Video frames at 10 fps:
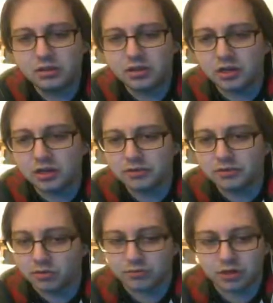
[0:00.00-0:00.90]

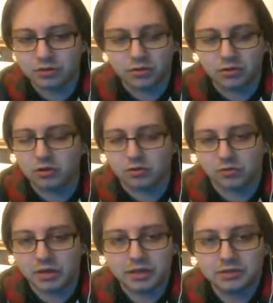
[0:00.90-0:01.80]
They're all
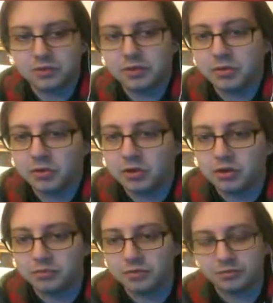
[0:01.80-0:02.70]
great. Don't get me
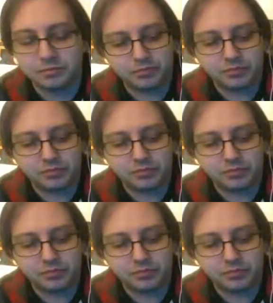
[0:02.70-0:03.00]
wrong, but